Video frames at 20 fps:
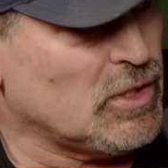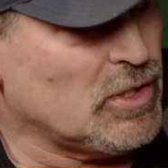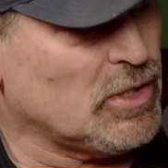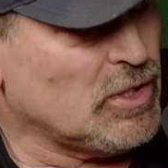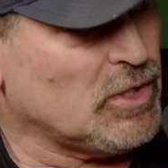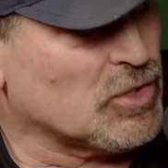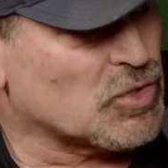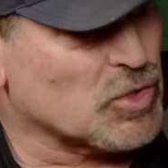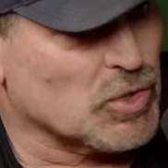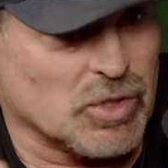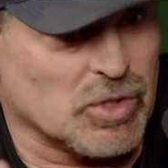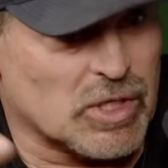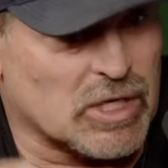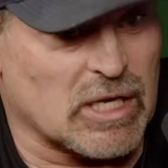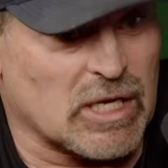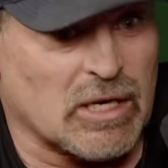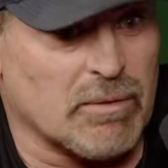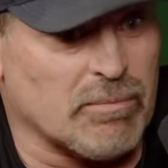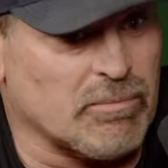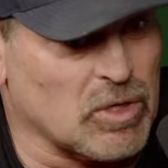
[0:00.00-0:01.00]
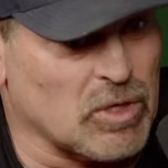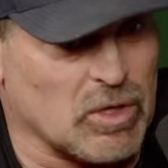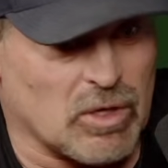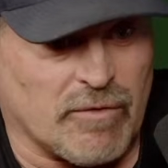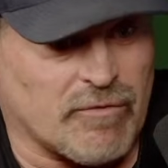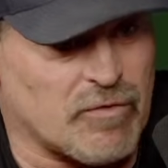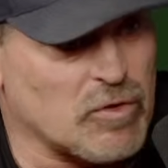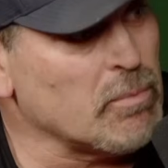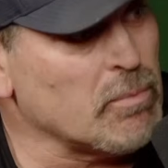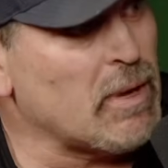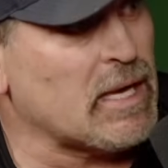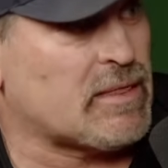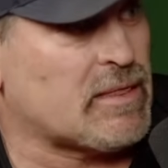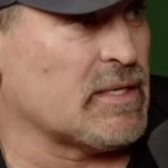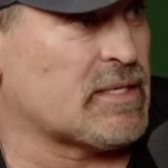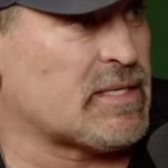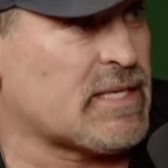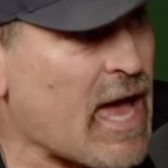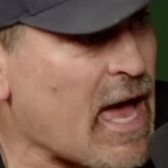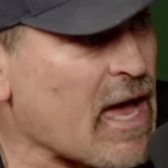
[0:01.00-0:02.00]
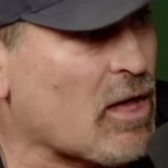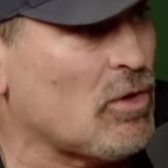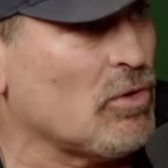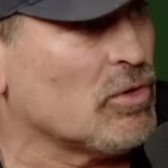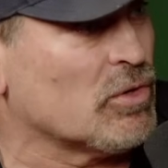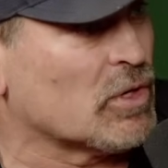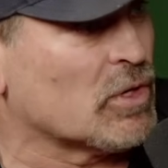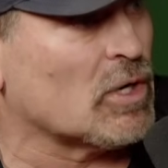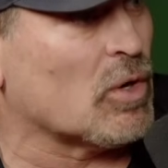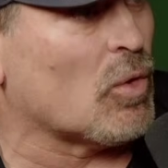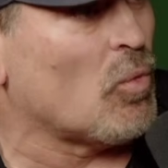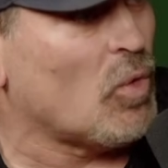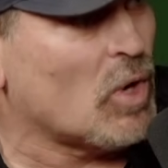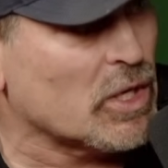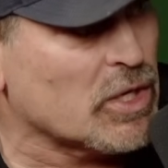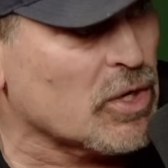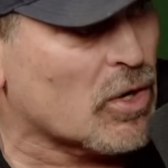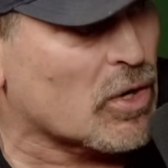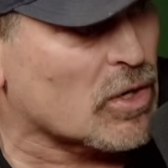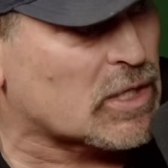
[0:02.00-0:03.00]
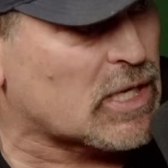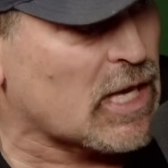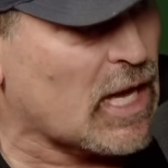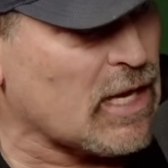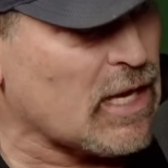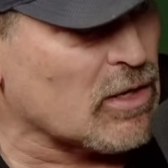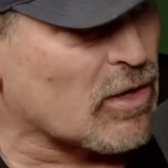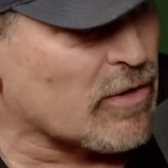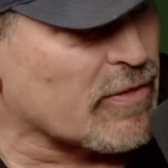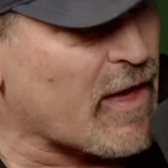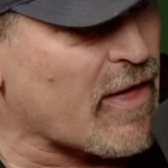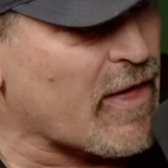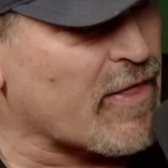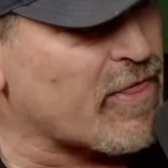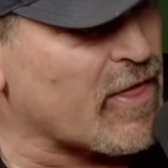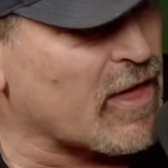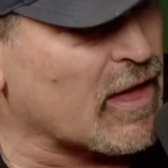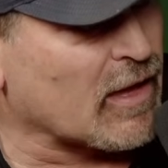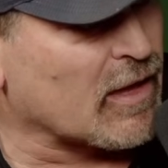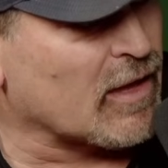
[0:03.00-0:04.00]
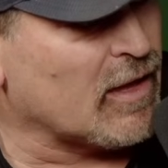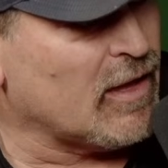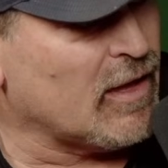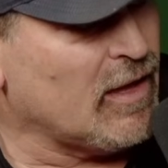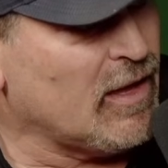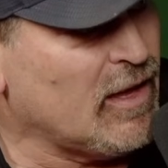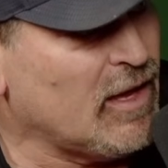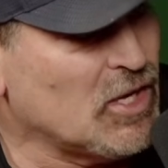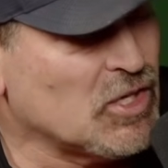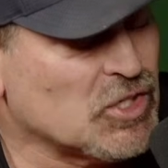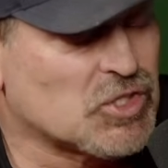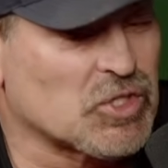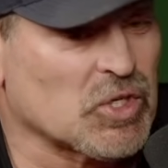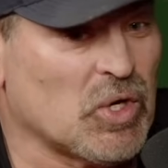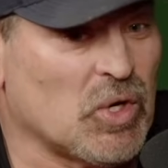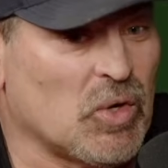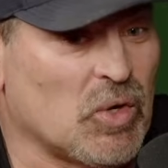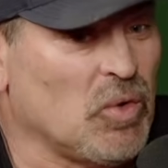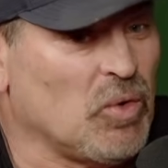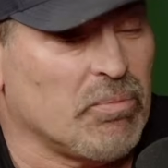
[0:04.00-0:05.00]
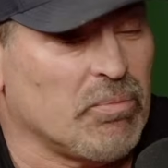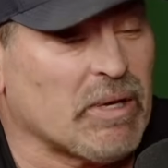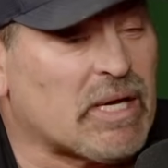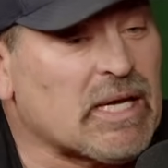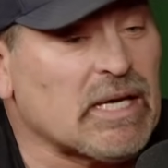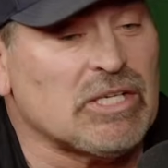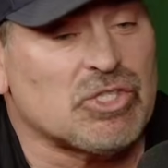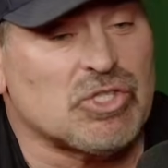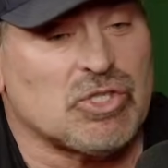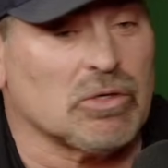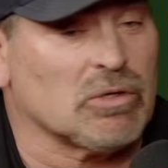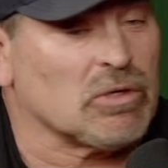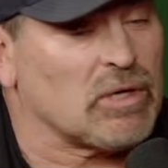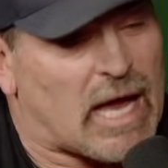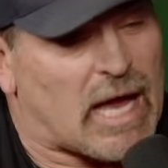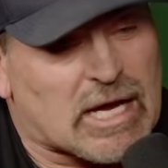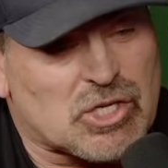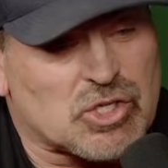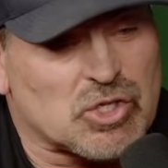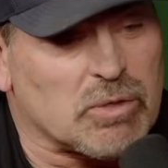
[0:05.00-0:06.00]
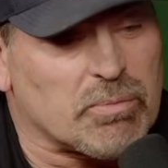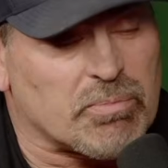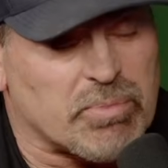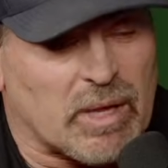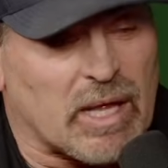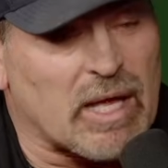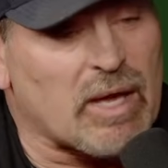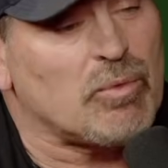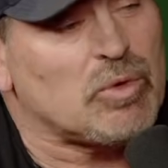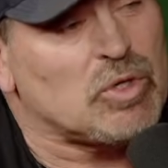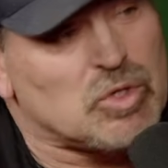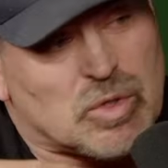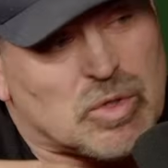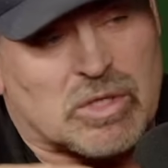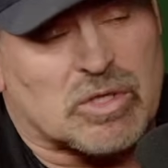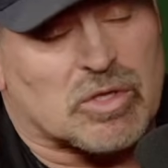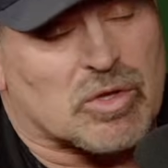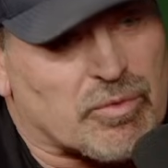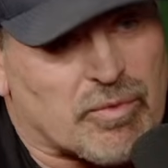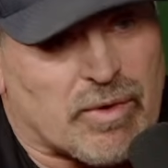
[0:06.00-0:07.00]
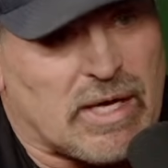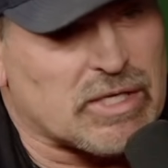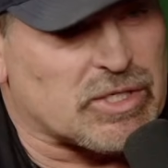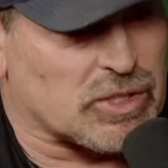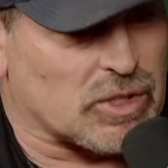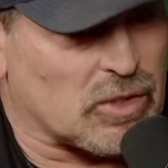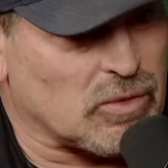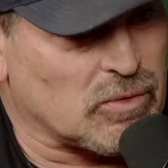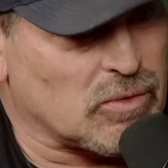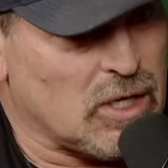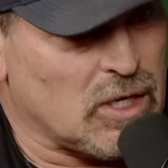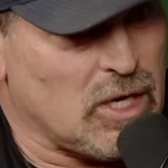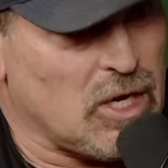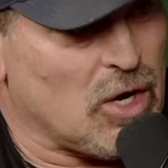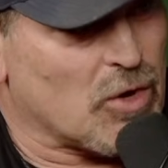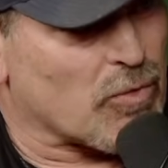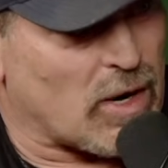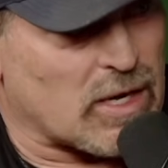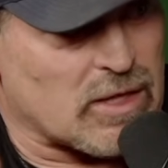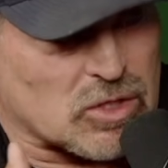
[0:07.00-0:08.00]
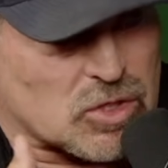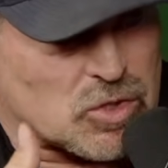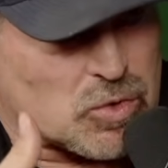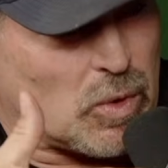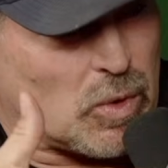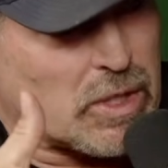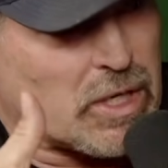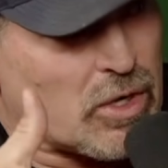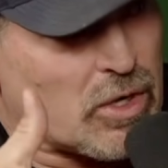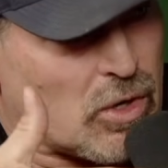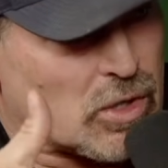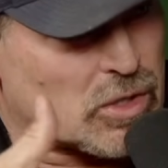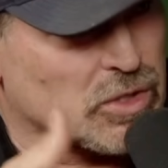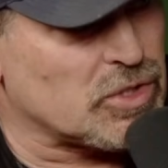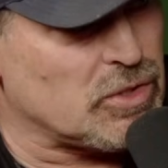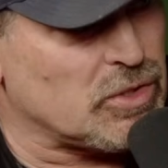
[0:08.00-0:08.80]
So you're getting him, if you make the tackle, you're getting a 1 yard gain on that thing. So because you're actually playing when you get into the red zone, right, the 20-yard